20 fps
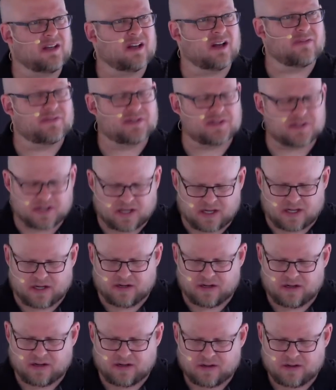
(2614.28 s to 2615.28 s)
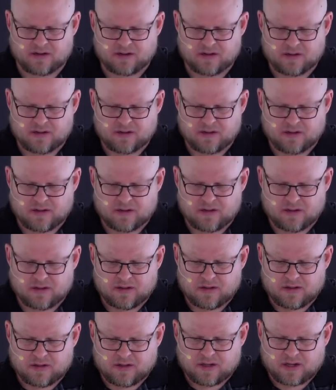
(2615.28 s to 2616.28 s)
of sin
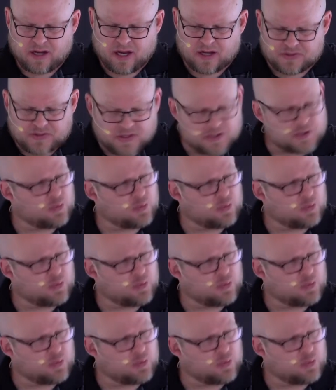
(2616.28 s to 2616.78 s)
as this